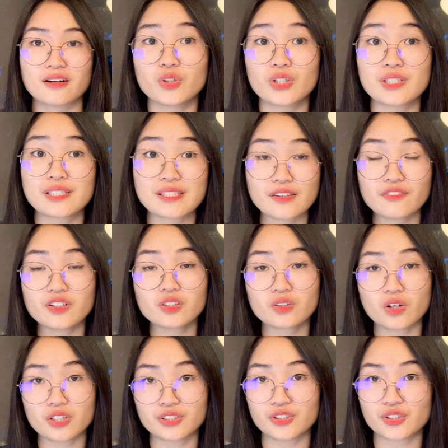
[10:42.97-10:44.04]
Their civil
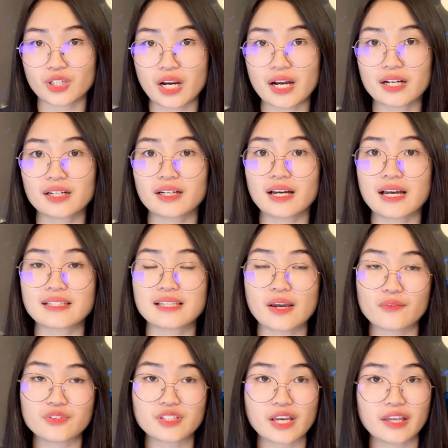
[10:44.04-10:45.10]
contract, as
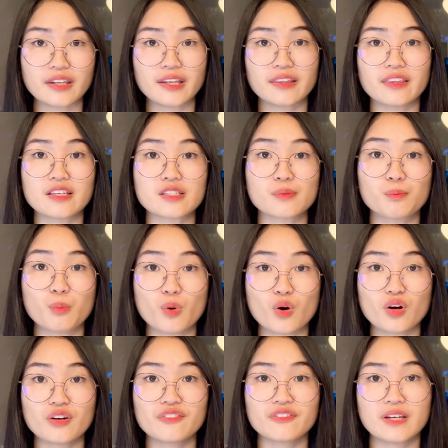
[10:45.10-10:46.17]
I've said, it is
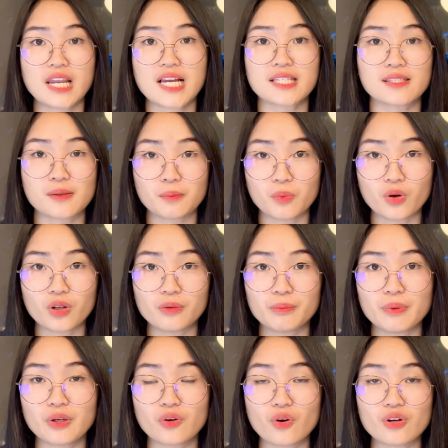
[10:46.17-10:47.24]
more flexible
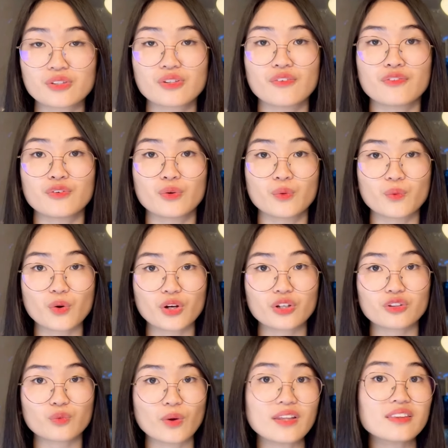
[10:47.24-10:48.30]
because if you
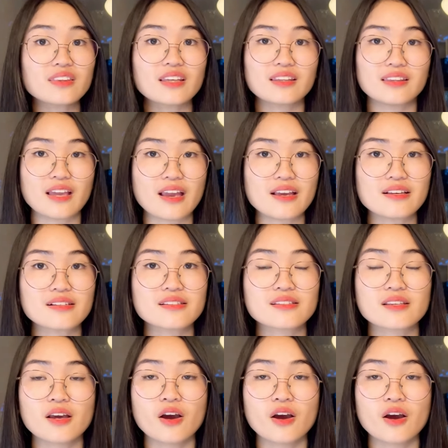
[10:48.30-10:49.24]
work 20 days